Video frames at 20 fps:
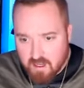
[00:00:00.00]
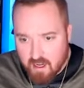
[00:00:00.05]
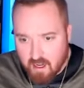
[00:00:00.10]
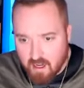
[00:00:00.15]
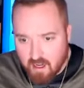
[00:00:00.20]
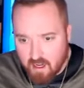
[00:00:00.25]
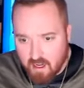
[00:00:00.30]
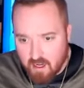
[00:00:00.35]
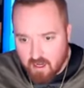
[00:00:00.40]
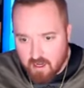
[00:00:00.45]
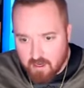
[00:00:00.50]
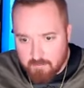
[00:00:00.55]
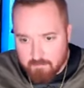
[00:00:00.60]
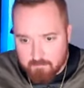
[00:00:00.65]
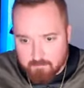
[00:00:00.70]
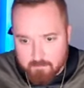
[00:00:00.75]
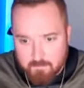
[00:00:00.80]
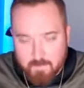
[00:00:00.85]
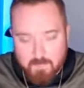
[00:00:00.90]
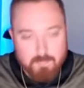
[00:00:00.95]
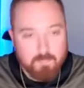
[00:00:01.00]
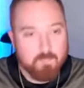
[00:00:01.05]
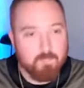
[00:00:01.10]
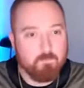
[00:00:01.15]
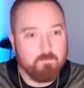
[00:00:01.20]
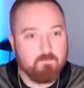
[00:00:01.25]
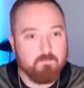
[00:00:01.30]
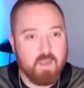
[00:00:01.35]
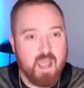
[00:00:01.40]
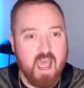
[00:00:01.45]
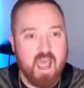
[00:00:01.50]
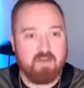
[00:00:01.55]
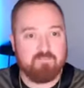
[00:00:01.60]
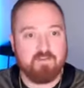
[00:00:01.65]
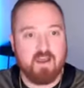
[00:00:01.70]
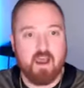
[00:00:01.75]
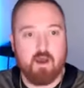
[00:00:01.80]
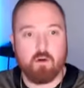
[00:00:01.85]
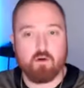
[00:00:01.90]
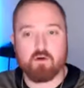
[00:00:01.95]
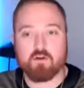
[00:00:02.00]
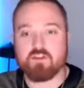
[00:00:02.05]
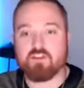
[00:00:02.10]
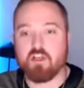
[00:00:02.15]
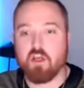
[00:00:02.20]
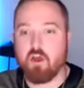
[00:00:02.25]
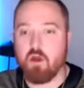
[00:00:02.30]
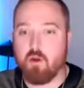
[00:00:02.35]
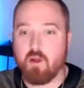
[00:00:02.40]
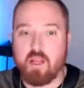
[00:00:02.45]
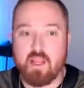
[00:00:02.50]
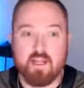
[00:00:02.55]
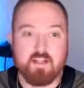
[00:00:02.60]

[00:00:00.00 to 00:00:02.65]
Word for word: um, half hour or so.